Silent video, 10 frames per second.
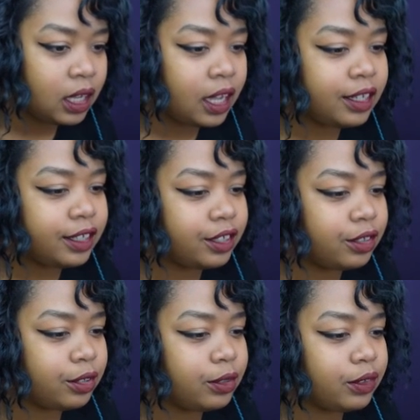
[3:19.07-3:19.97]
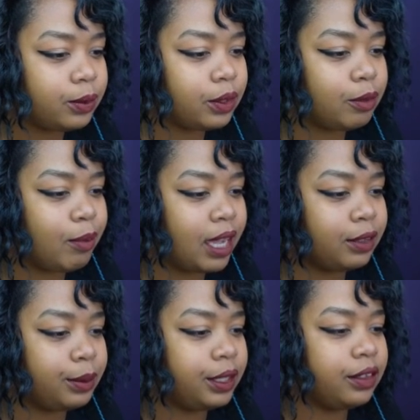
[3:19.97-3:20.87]
Alert! Your crew is awoken
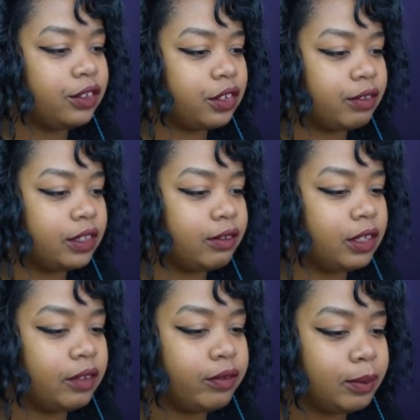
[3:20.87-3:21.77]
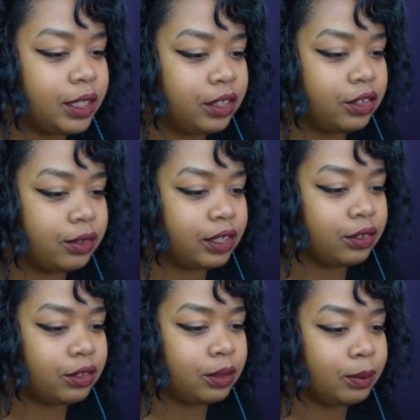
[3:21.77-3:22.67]
miles beneath the surface of an unfamiliar
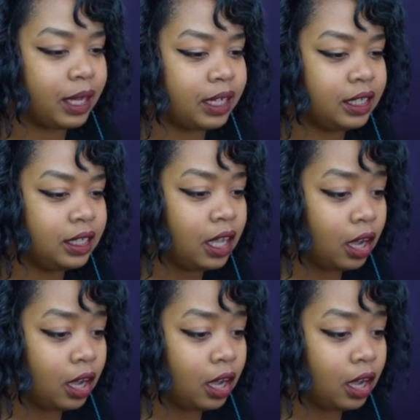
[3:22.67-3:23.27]
terrestrial body.